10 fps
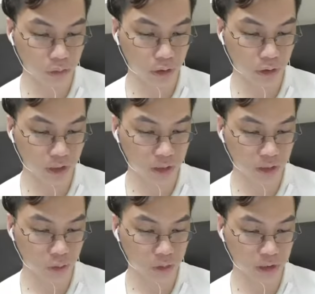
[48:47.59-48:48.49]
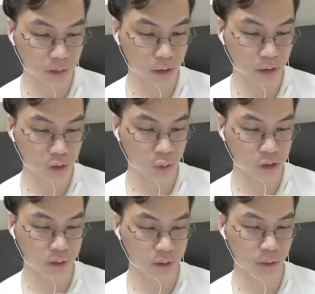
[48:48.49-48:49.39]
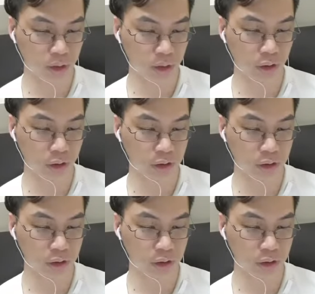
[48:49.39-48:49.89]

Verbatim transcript: if this bonus is applied to a ship speed when